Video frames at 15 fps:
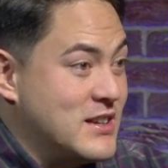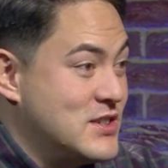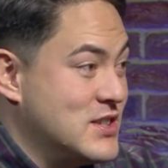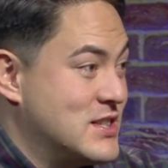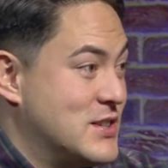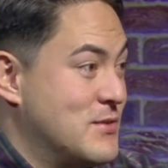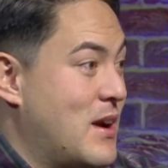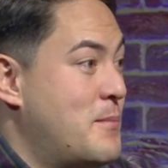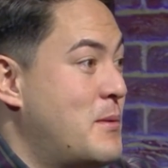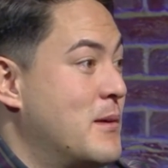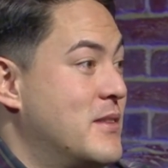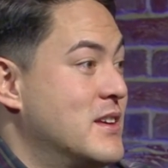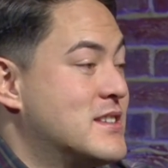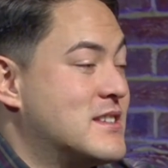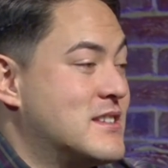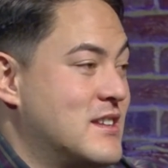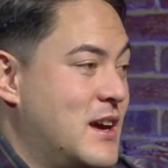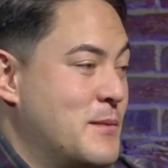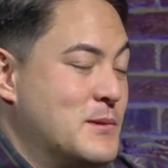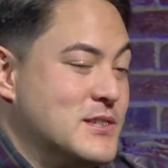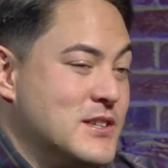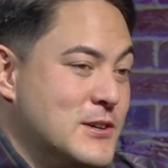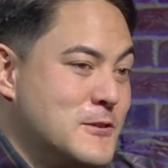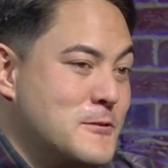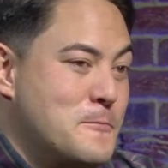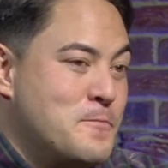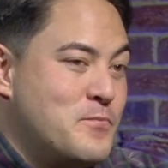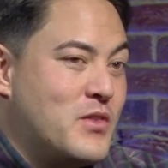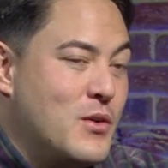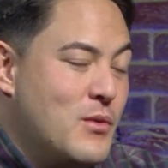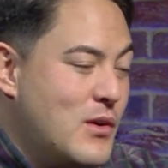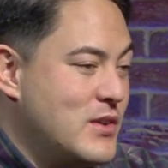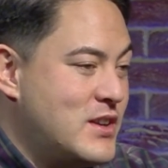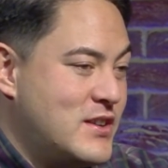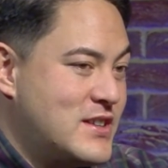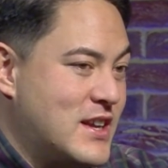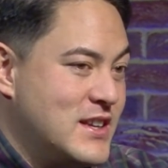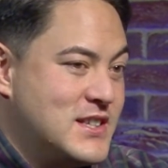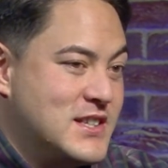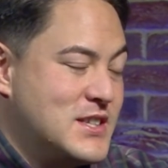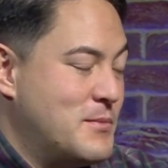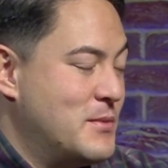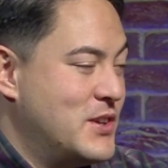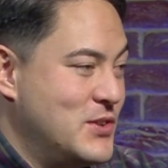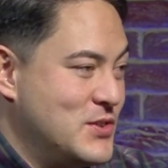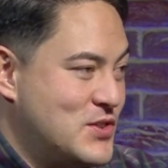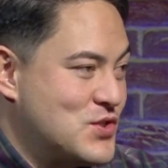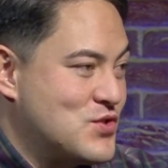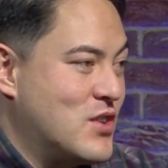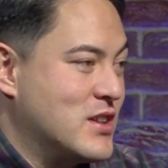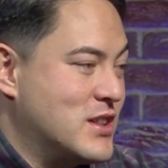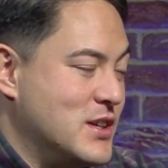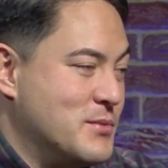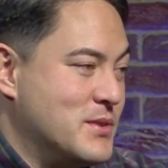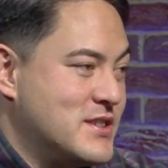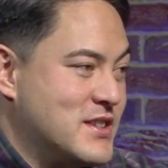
just to wrap up this episode, what would you say to someone who's struggling with